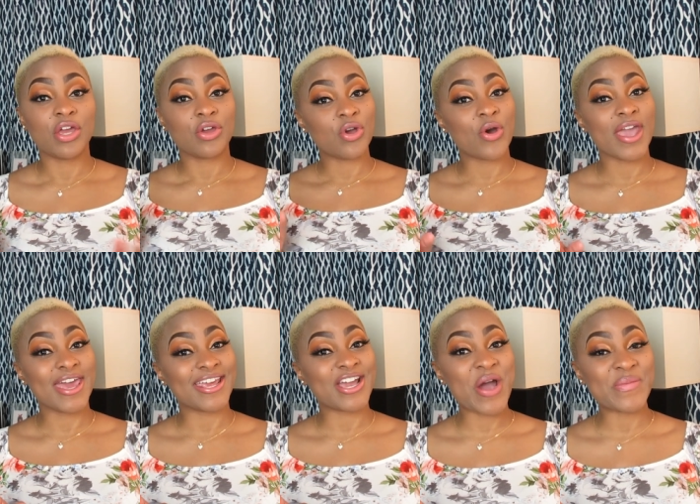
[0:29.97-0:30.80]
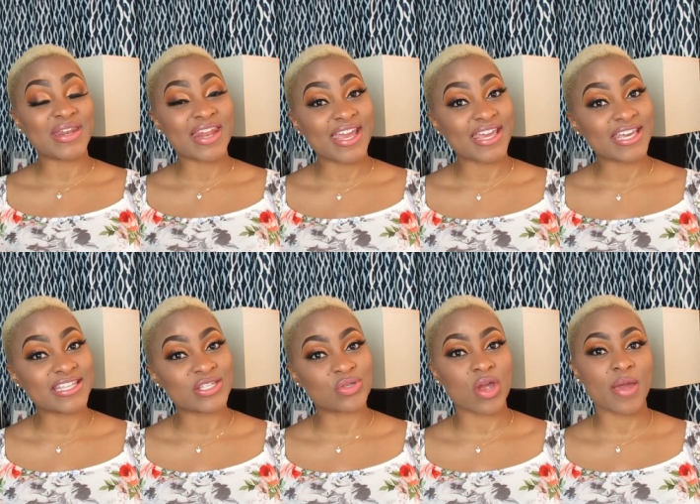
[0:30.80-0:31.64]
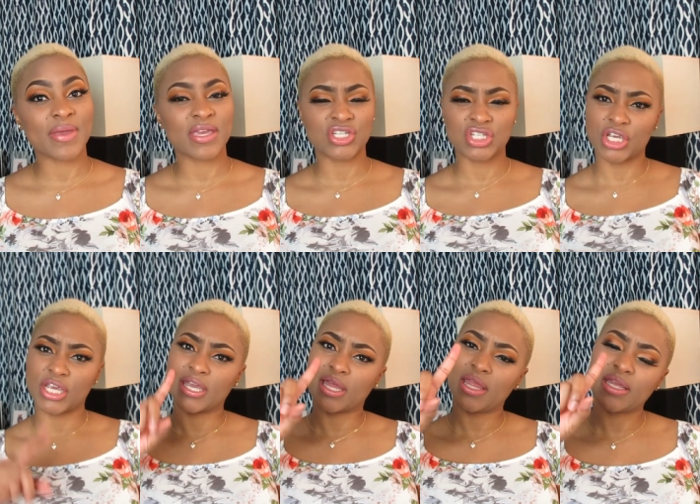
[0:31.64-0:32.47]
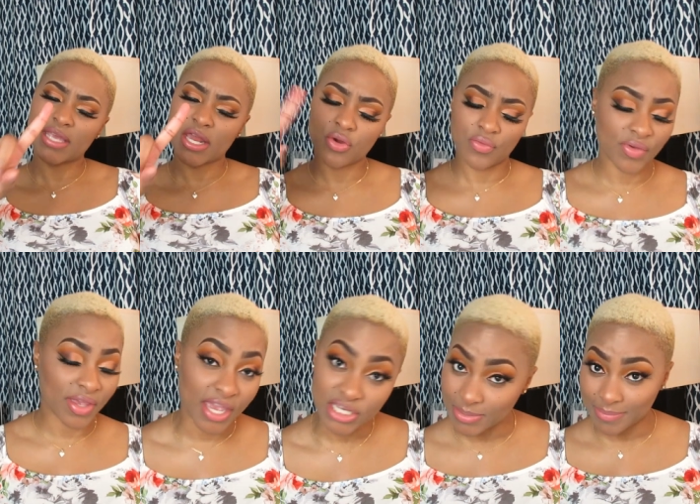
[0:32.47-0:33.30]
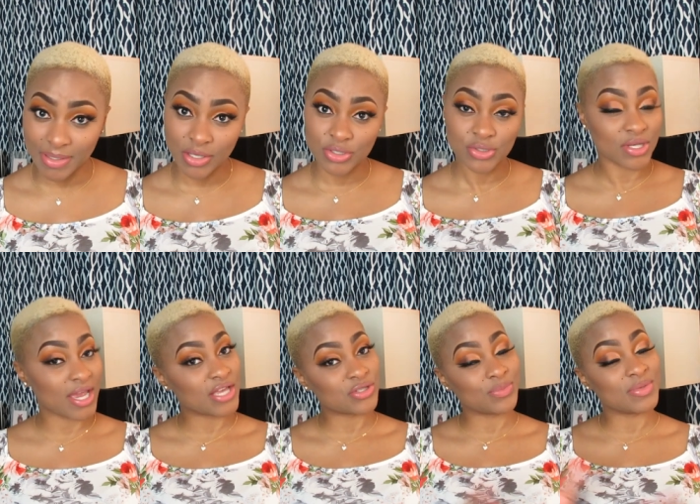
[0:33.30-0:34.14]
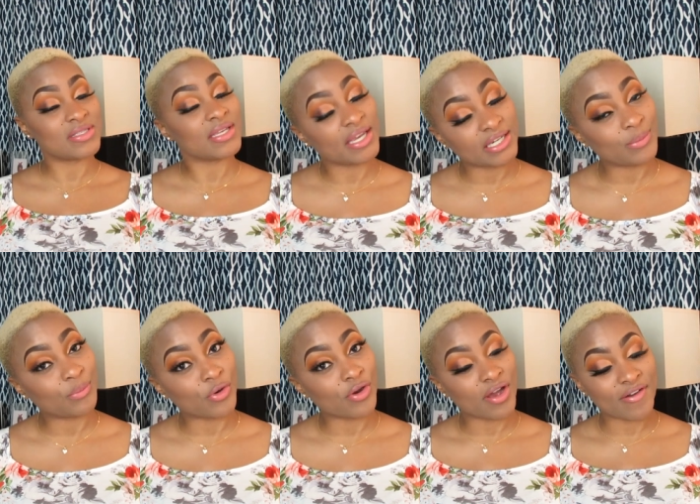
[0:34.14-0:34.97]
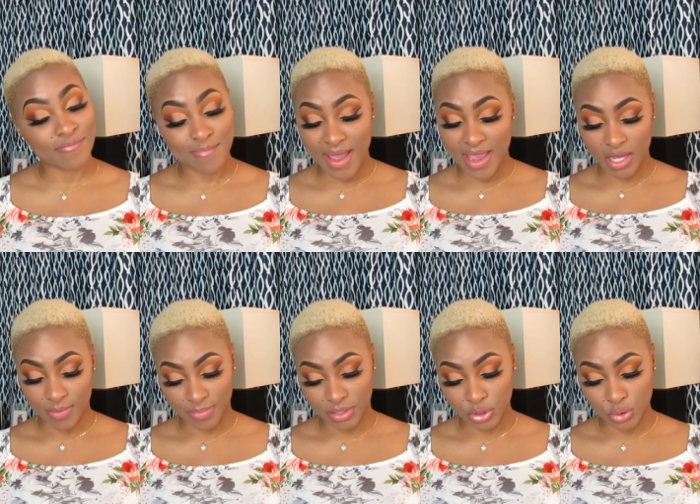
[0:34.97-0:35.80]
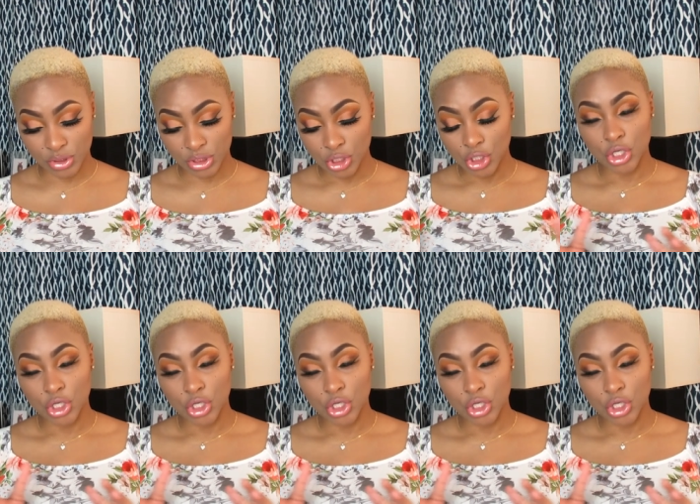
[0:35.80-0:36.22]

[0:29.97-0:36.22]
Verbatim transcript: go ahead and comment, like, and subscribe, and share, and click that notification bell so you guys don't miss any more of my uploads.